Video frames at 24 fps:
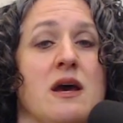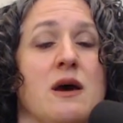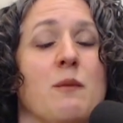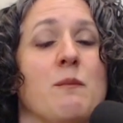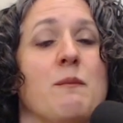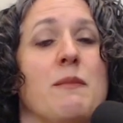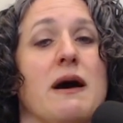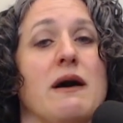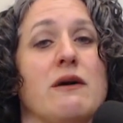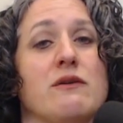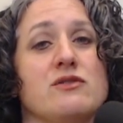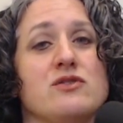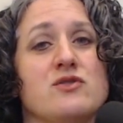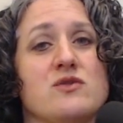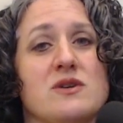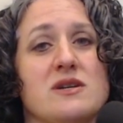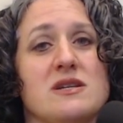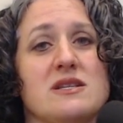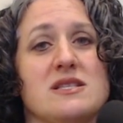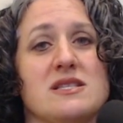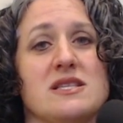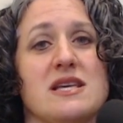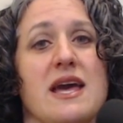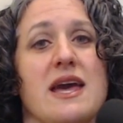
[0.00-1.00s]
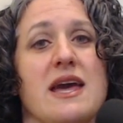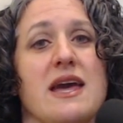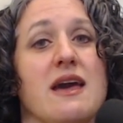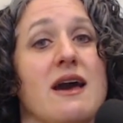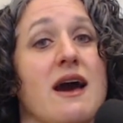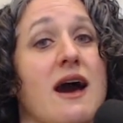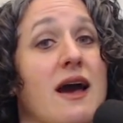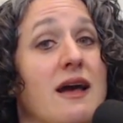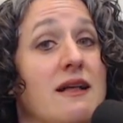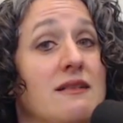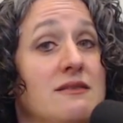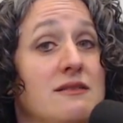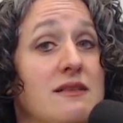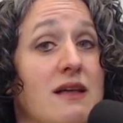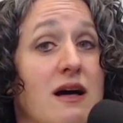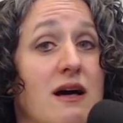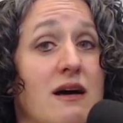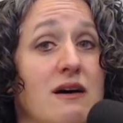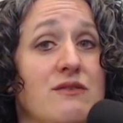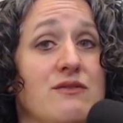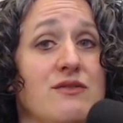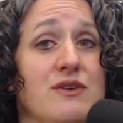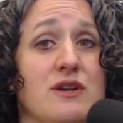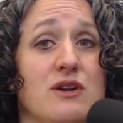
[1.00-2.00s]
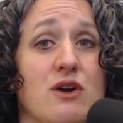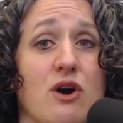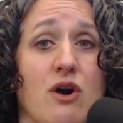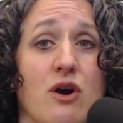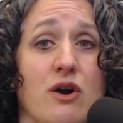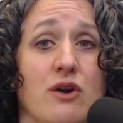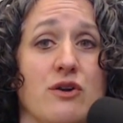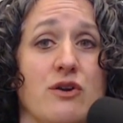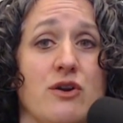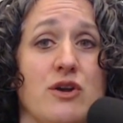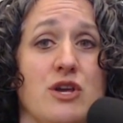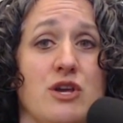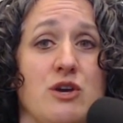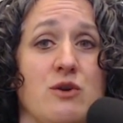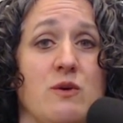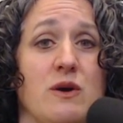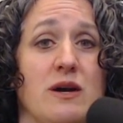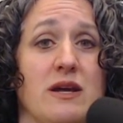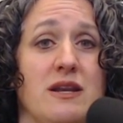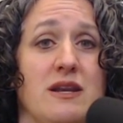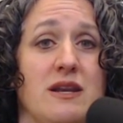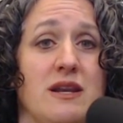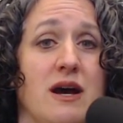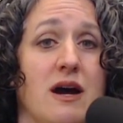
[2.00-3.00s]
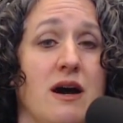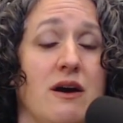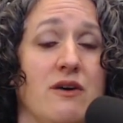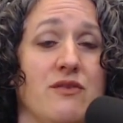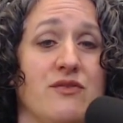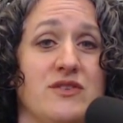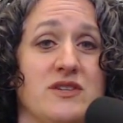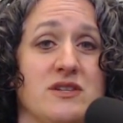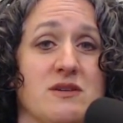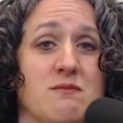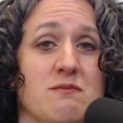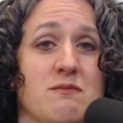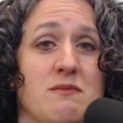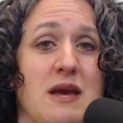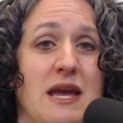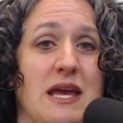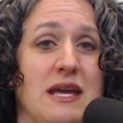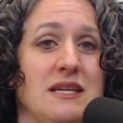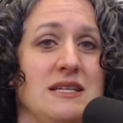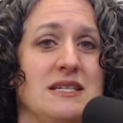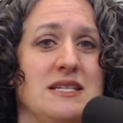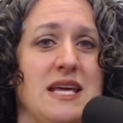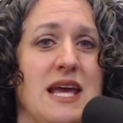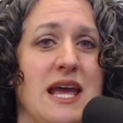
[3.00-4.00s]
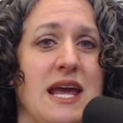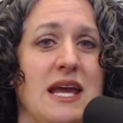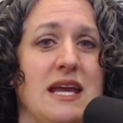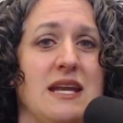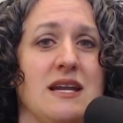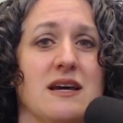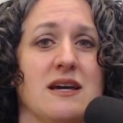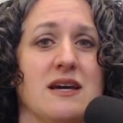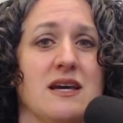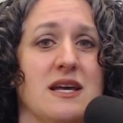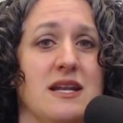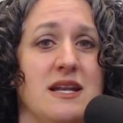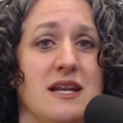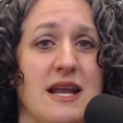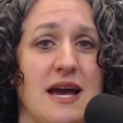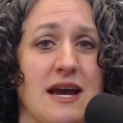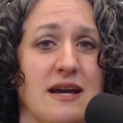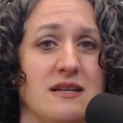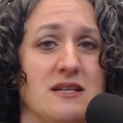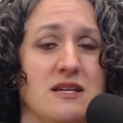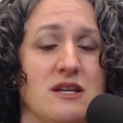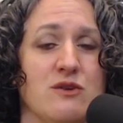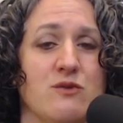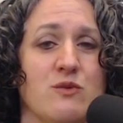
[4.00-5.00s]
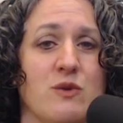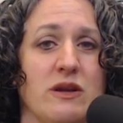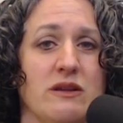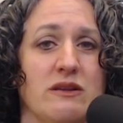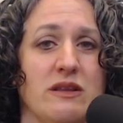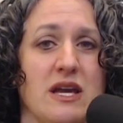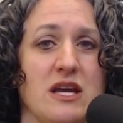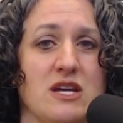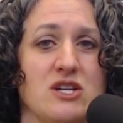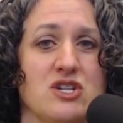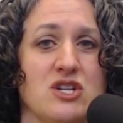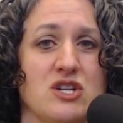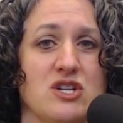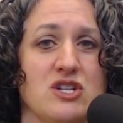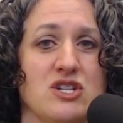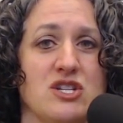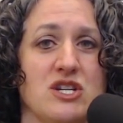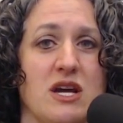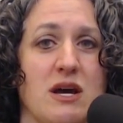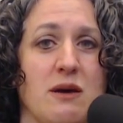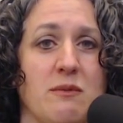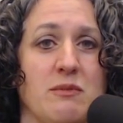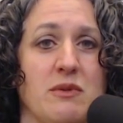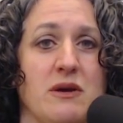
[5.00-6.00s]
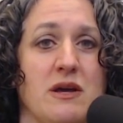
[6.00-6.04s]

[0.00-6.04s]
Boundaries say, "I love and honor you enough to maintain a connected relationship."